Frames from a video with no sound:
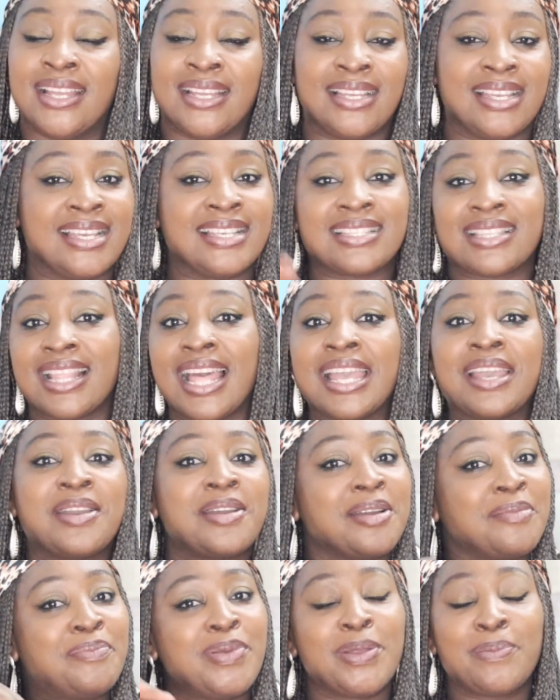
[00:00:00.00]
he's
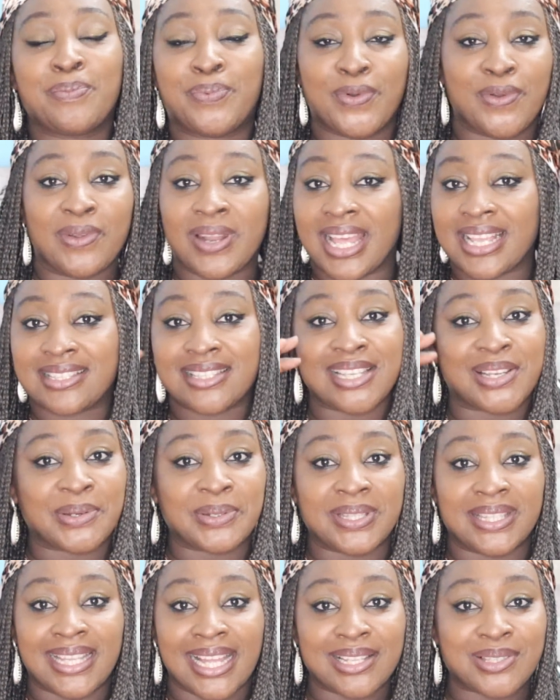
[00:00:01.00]
like big bro, like
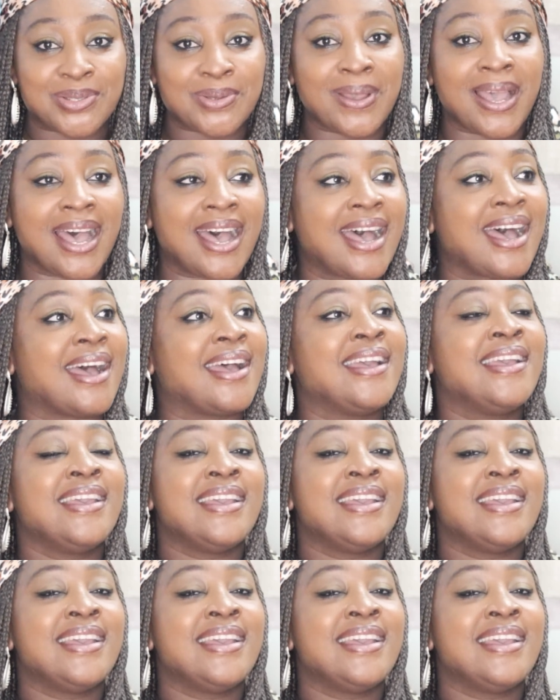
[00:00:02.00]
second dad to her.